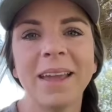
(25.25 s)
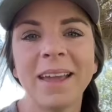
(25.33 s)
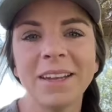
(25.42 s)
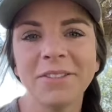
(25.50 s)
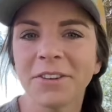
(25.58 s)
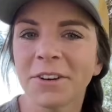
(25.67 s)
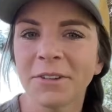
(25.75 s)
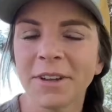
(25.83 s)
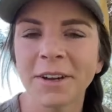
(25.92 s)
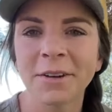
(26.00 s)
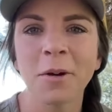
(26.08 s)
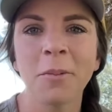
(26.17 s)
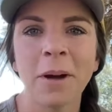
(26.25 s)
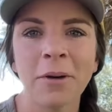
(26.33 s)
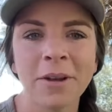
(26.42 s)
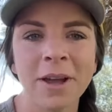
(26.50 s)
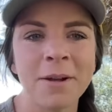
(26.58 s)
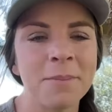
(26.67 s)
And if you're new here,
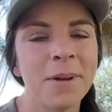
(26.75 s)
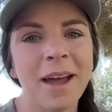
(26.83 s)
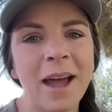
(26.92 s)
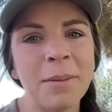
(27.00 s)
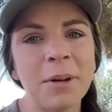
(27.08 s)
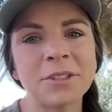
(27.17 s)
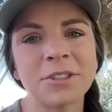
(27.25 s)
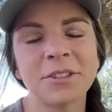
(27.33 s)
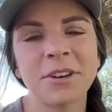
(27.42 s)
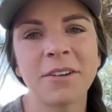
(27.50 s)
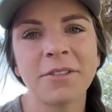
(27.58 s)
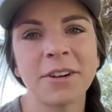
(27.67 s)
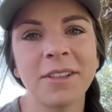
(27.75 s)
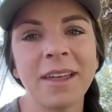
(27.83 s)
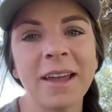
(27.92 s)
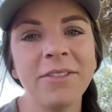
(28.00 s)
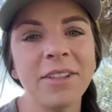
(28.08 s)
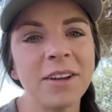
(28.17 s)
welcome. I'm Audrey Crawford, a
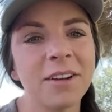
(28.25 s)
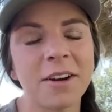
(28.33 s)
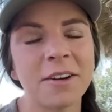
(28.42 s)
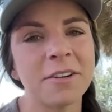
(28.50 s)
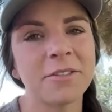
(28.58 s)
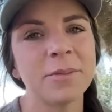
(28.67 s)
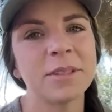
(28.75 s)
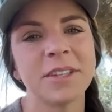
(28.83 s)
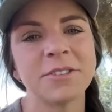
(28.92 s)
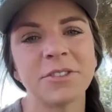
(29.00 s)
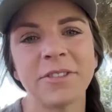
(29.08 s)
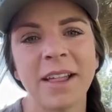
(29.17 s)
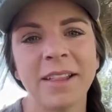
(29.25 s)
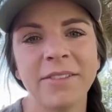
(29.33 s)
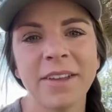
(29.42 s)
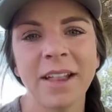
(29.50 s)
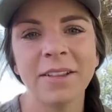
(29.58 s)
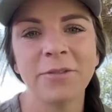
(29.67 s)
lifelong gardener from the Central Valley of
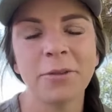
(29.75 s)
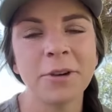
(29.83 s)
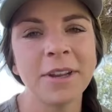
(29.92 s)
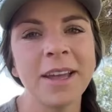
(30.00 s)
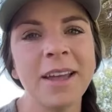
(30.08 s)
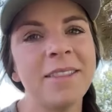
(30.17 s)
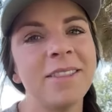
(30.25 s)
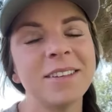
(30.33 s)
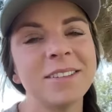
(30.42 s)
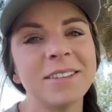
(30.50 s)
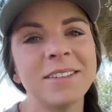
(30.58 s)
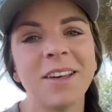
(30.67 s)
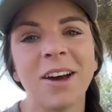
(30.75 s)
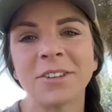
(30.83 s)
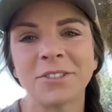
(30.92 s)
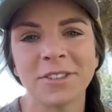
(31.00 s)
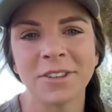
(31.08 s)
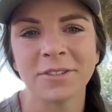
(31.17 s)
California, and this is the
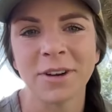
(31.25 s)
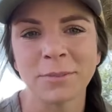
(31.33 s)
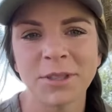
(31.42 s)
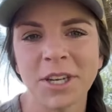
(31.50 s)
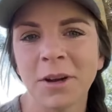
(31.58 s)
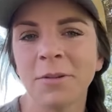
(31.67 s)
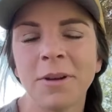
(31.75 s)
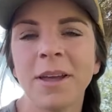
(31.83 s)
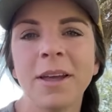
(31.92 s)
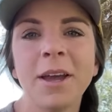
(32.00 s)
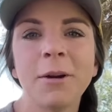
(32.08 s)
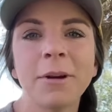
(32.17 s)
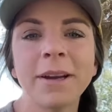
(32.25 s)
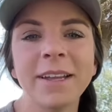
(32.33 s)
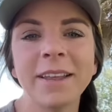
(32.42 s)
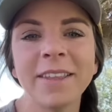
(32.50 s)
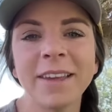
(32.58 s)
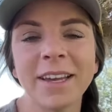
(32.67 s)
Audrey's Little Farm Show, where I
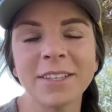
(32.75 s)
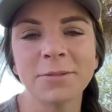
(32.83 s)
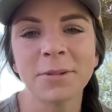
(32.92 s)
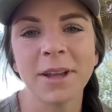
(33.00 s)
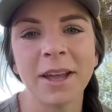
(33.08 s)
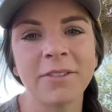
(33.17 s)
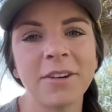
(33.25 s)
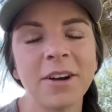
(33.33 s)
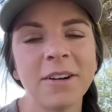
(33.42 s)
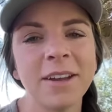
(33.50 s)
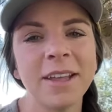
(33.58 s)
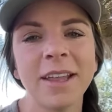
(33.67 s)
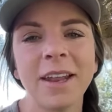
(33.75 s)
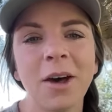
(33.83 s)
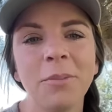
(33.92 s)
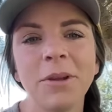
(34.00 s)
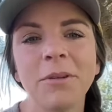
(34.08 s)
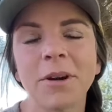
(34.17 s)
take the guesswork out of gardening and
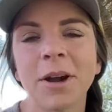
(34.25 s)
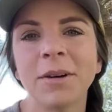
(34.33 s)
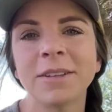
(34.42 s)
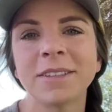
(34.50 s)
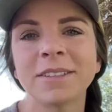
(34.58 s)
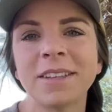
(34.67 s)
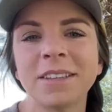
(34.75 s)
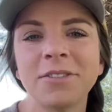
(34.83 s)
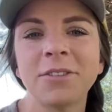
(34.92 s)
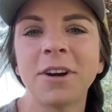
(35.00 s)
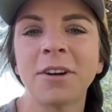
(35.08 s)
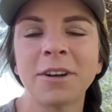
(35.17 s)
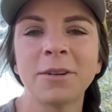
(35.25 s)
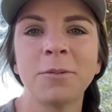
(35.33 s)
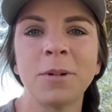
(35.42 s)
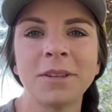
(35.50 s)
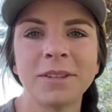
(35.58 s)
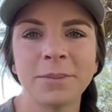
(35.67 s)
help you grow a successful garden
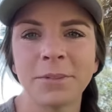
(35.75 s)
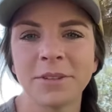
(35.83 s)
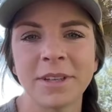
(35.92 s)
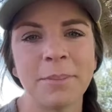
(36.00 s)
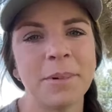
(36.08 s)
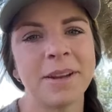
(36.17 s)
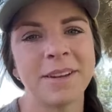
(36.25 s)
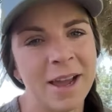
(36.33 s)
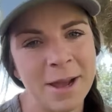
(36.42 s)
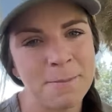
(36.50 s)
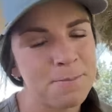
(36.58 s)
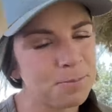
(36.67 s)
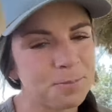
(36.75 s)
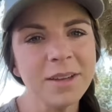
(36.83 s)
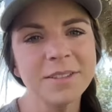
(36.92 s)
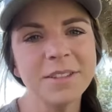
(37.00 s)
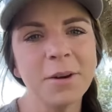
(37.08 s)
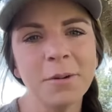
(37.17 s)
one simple step at a time.
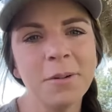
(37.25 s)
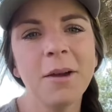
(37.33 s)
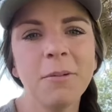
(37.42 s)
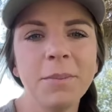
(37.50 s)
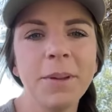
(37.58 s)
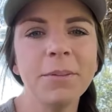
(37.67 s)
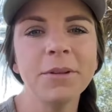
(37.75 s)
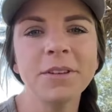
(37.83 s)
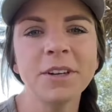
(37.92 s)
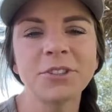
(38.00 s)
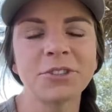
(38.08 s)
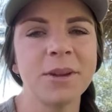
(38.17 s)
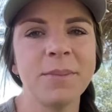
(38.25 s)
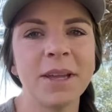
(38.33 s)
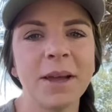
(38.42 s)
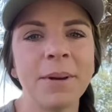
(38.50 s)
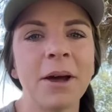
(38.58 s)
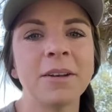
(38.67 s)
So, when people start
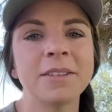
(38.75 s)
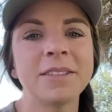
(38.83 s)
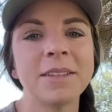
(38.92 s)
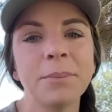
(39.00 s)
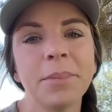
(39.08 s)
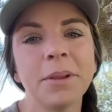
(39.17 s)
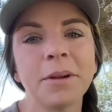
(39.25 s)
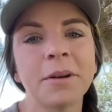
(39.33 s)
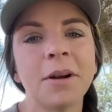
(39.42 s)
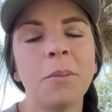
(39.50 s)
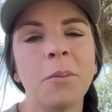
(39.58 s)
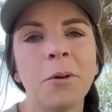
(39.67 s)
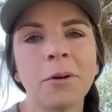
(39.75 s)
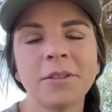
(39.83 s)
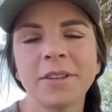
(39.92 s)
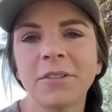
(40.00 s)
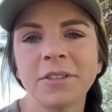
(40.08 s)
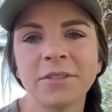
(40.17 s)
dreaming about a simpler, more
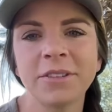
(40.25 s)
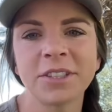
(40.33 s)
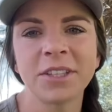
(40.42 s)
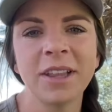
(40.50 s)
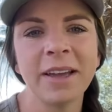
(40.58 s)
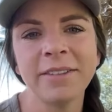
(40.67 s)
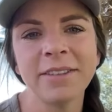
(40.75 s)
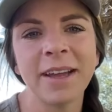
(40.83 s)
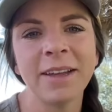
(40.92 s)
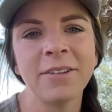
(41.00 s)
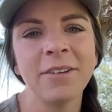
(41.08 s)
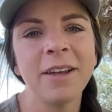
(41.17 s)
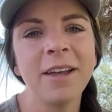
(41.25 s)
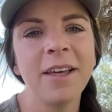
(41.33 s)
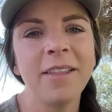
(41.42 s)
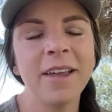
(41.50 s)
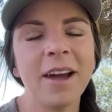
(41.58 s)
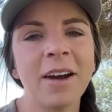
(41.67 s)
self-sufficient lifestyle,
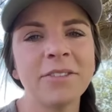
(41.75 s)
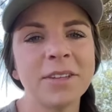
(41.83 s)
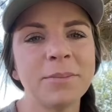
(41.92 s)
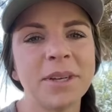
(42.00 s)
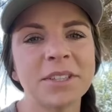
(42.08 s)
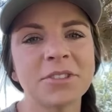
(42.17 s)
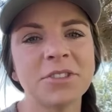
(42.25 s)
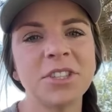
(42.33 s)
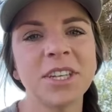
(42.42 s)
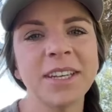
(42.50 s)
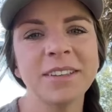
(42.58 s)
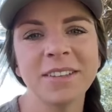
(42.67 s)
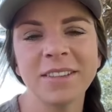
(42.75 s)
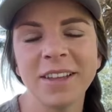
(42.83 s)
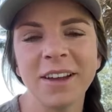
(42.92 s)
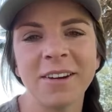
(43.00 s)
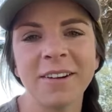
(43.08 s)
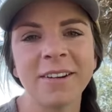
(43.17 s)
they often picture chickens in the
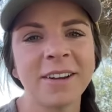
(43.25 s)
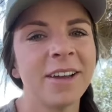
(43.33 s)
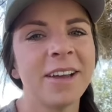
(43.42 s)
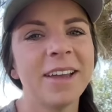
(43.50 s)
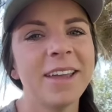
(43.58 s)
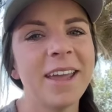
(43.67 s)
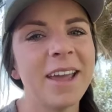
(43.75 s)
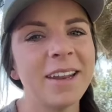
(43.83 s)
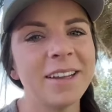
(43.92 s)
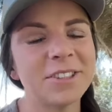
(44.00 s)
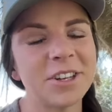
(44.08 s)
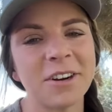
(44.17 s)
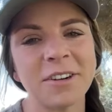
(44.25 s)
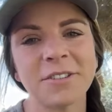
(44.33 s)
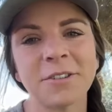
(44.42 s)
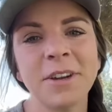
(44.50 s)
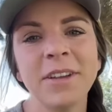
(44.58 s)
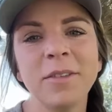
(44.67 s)
yard, canning
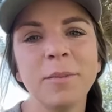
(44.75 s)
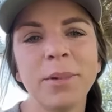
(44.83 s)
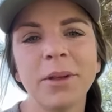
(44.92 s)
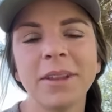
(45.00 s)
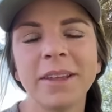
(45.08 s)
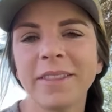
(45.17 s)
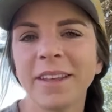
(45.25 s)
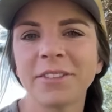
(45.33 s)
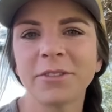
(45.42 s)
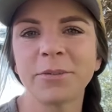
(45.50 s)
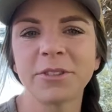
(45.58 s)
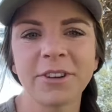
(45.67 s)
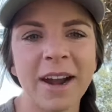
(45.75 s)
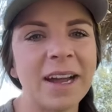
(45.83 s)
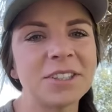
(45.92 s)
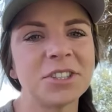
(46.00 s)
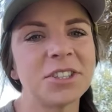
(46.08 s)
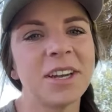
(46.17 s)
jars, or even building things from
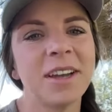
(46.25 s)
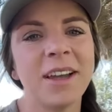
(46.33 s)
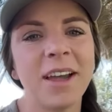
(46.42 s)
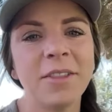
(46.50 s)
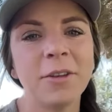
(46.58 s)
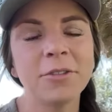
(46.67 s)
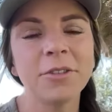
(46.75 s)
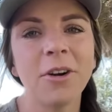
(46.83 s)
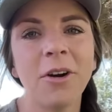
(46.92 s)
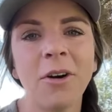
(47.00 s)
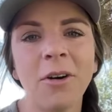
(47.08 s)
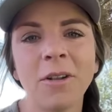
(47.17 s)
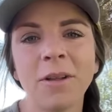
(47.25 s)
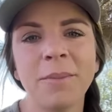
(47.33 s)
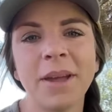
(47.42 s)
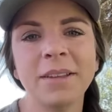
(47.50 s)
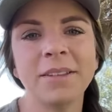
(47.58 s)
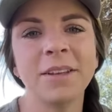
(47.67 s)
scratch. And those are all
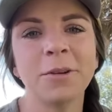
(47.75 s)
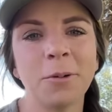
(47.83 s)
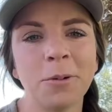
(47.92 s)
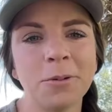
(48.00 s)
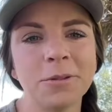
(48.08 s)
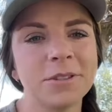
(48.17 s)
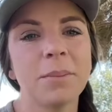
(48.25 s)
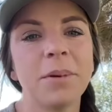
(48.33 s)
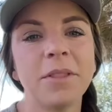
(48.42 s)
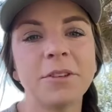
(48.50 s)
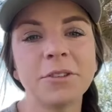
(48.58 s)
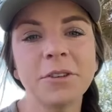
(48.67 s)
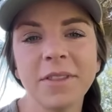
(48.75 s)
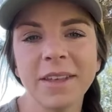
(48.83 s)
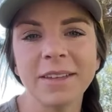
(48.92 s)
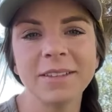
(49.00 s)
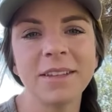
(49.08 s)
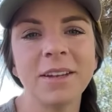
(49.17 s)
amazing goals. But the truth
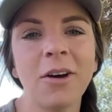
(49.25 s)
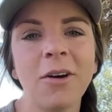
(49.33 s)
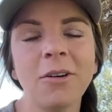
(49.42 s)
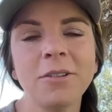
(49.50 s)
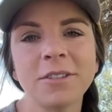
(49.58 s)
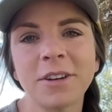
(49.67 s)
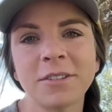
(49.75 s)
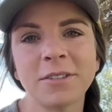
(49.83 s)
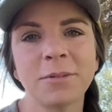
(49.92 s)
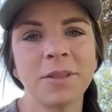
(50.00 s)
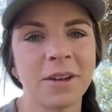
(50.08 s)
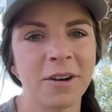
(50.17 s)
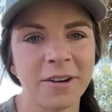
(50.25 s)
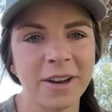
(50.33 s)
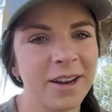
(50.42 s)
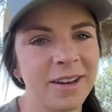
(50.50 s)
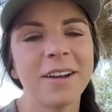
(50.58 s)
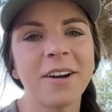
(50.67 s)
is, it all starts with the
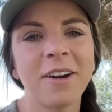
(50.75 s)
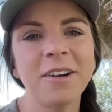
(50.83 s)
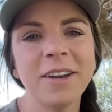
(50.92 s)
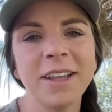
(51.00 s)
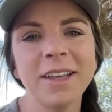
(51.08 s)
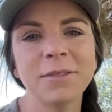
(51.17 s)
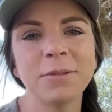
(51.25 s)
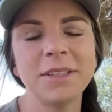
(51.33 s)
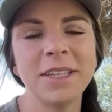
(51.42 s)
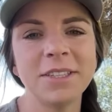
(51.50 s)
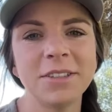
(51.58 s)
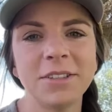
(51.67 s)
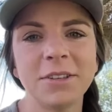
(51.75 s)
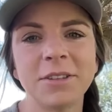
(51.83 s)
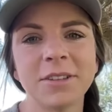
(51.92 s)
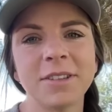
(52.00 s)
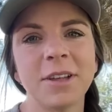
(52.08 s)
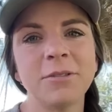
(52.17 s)
garden. Gardening is what teaches you
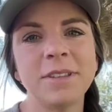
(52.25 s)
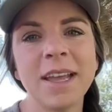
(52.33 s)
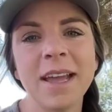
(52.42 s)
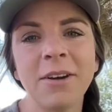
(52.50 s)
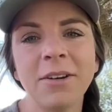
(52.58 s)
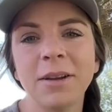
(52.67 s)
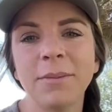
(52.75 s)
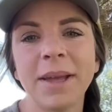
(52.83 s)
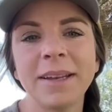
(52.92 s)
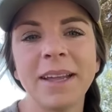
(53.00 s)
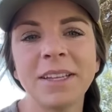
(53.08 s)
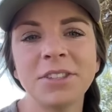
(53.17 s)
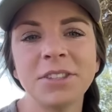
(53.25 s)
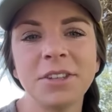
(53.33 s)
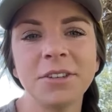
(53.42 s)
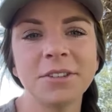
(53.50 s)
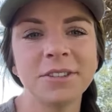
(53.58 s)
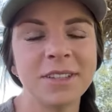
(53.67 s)
to slow down and pay attention
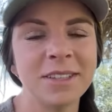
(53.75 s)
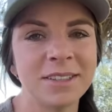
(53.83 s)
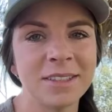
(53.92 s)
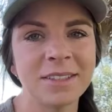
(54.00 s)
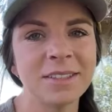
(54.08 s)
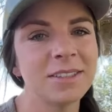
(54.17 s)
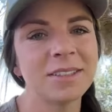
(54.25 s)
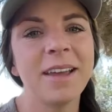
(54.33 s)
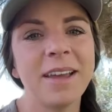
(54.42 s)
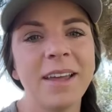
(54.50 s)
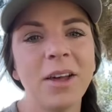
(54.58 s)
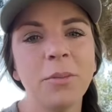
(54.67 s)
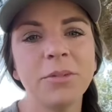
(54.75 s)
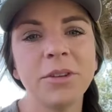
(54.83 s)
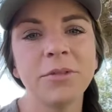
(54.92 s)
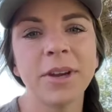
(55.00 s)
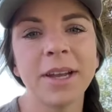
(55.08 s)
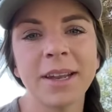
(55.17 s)
to your seasons. It helps
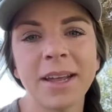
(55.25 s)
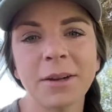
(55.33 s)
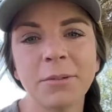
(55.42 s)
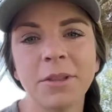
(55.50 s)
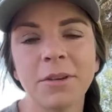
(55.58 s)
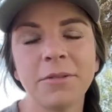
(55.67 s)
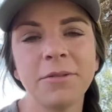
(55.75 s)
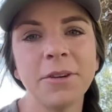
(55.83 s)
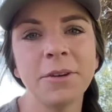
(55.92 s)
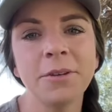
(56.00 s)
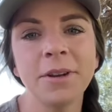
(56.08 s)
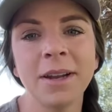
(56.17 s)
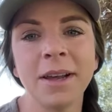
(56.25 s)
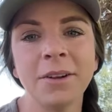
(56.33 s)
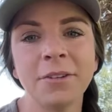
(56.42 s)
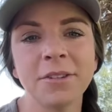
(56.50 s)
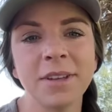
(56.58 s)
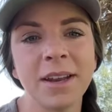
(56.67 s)
you reconnect with your food and
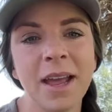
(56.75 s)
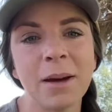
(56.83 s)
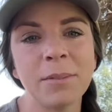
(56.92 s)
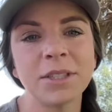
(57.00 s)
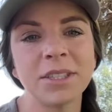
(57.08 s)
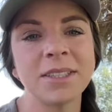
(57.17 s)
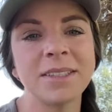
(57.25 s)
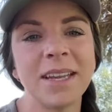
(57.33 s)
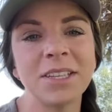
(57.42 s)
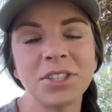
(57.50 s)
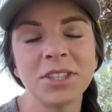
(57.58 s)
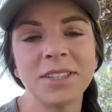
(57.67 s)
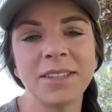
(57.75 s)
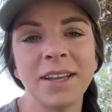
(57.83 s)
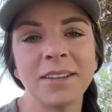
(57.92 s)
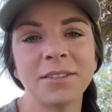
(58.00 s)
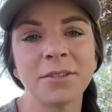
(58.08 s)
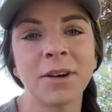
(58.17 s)
understand how much intention it
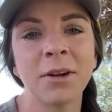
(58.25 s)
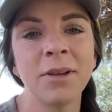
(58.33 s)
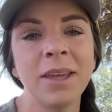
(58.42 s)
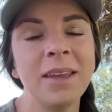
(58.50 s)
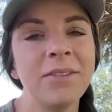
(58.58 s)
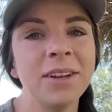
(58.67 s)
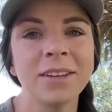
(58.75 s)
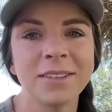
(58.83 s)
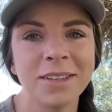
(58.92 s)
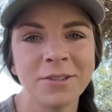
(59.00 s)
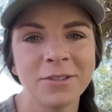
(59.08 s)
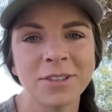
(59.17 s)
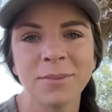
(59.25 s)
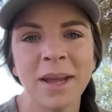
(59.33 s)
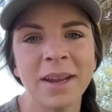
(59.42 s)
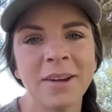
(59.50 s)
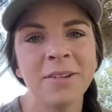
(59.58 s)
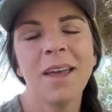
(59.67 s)
takes to grow even a single tomato.